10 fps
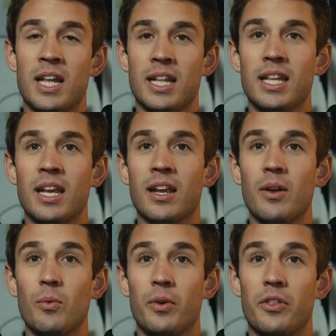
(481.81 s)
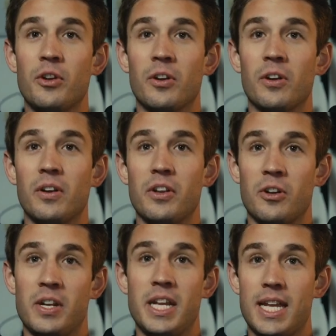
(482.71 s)
that thing with your
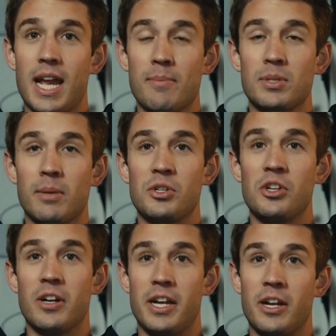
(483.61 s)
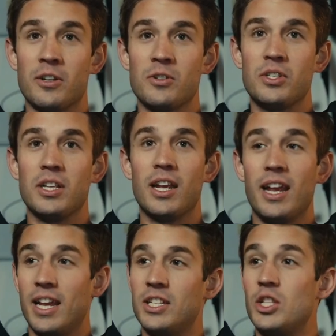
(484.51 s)
kneecaps up to your ears
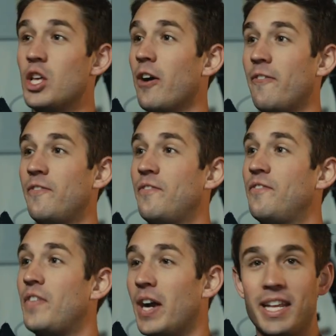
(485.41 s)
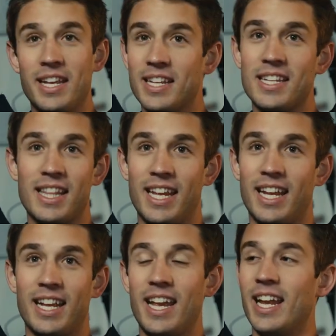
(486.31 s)
is the funniest
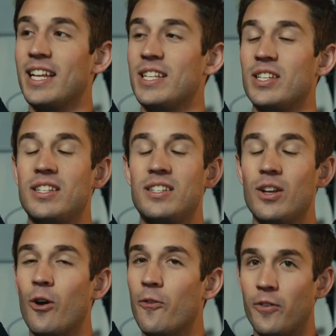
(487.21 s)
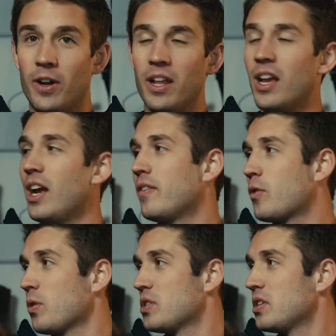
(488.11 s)
thing. It is so fun. And of
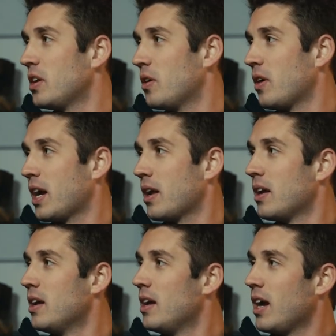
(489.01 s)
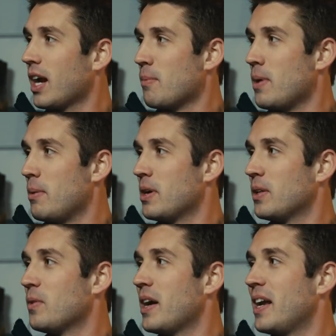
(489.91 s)
course, I got a baby on
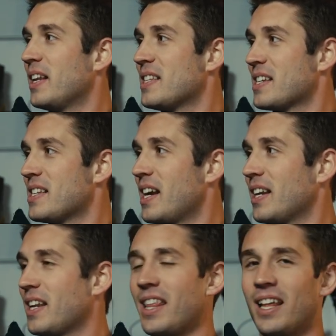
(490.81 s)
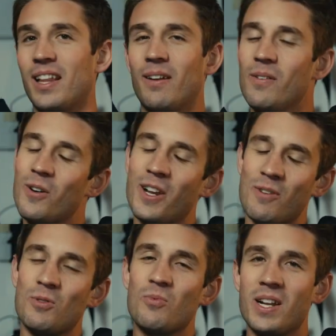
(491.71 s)
the way, and it's exciting to think like, okay,
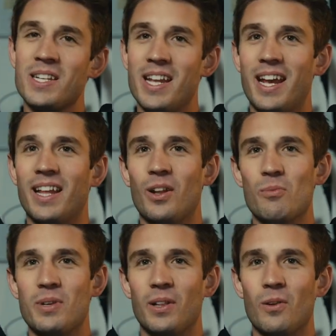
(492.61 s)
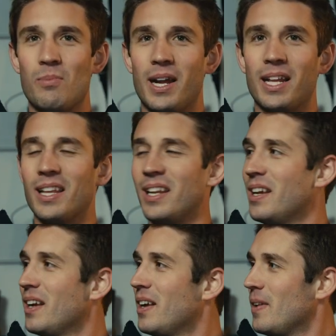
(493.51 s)
well, one day that'll be a little bike that
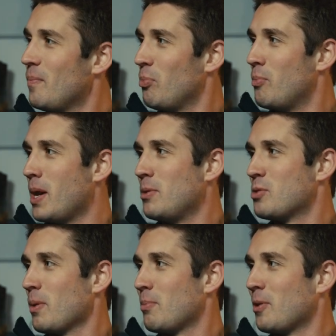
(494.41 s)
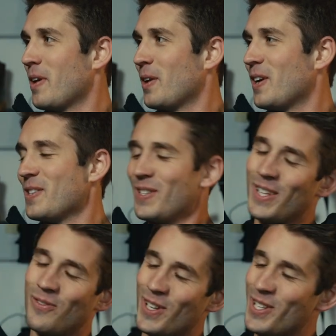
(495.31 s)
the baby's ripping around on, so
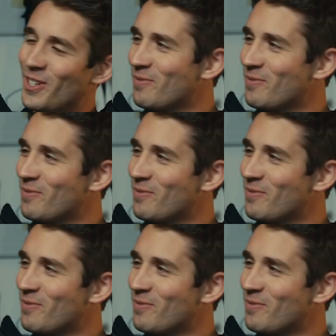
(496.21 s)
that's fun too.